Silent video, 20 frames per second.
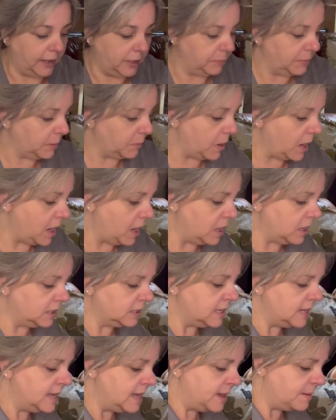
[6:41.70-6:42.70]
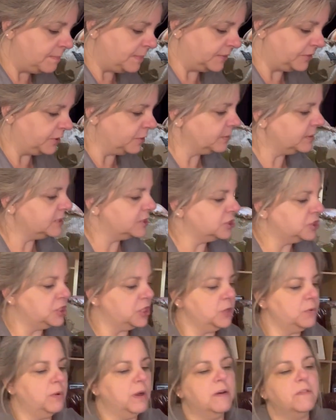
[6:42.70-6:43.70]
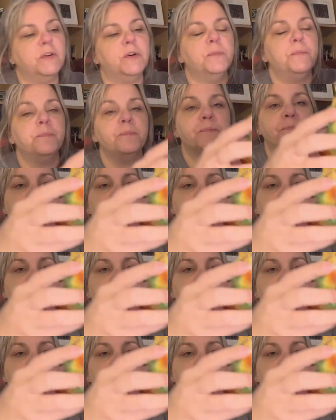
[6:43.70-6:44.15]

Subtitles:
could be wrong, but there was two of them.